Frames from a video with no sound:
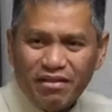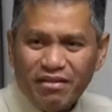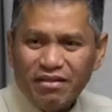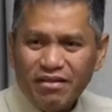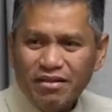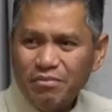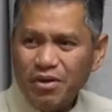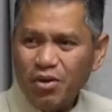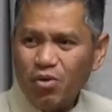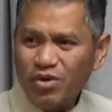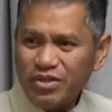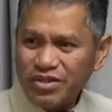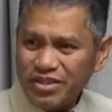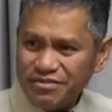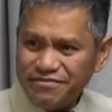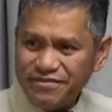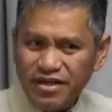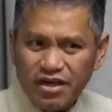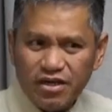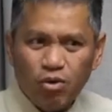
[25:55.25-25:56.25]
But what if
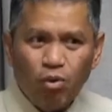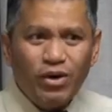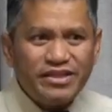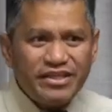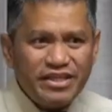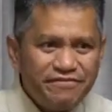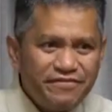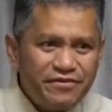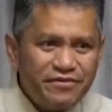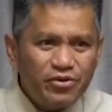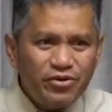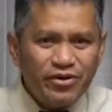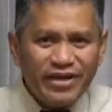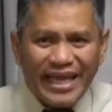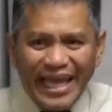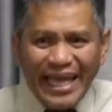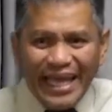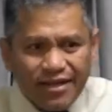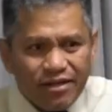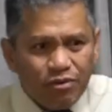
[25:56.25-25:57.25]
not? What if your
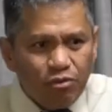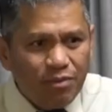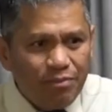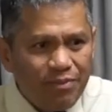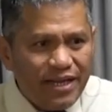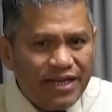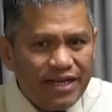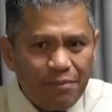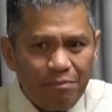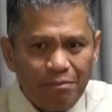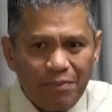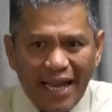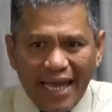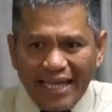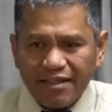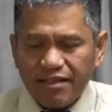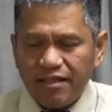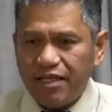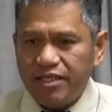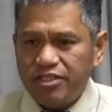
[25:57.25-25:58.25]
head will be in the plate
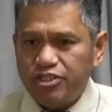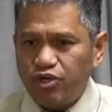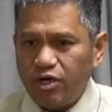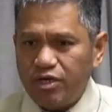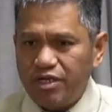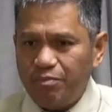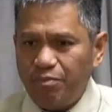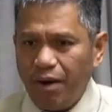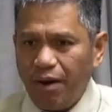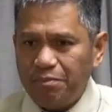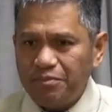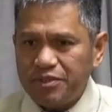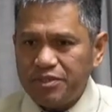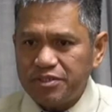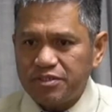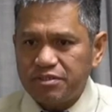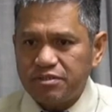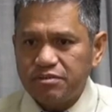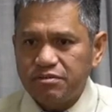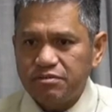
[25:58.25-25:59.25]
like John the
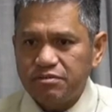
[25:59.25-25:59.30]
Baptist?